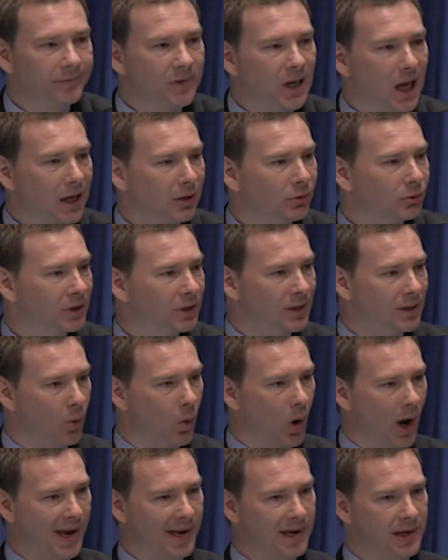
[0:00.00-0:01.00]
not only
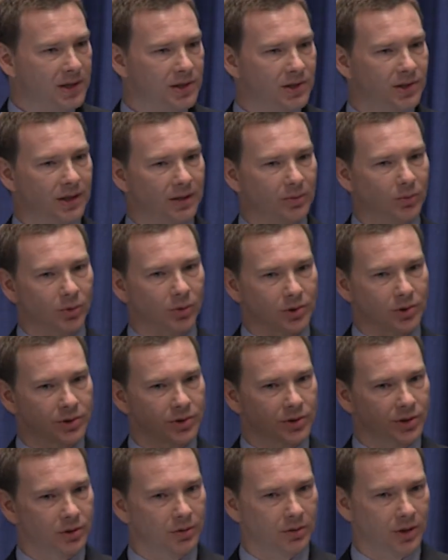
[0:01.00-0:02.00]
ways that we're
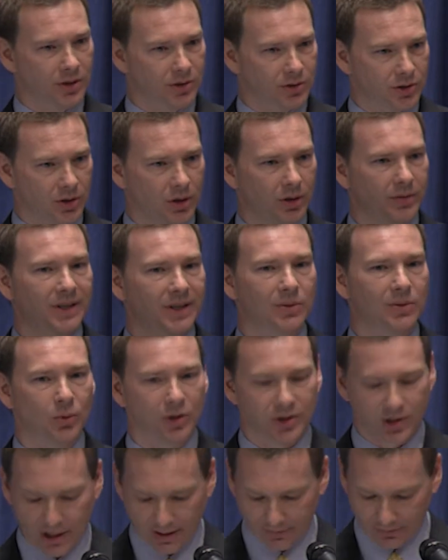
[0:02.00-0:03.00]
conserving,
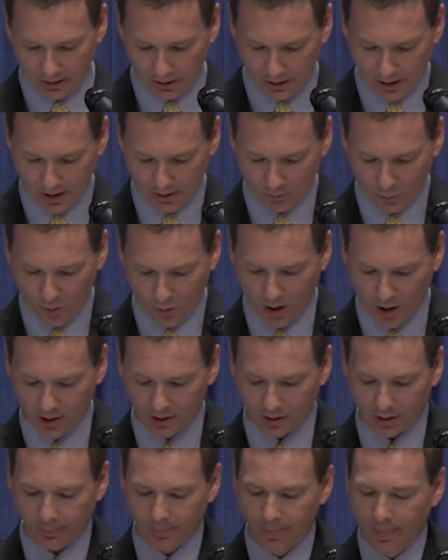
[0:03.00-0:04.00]
we're saving a lot of
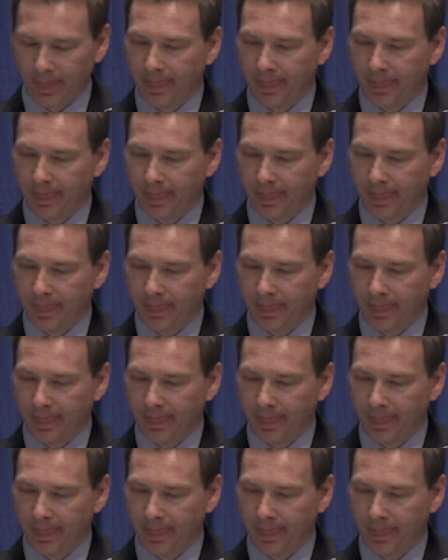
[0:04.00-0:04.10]
water,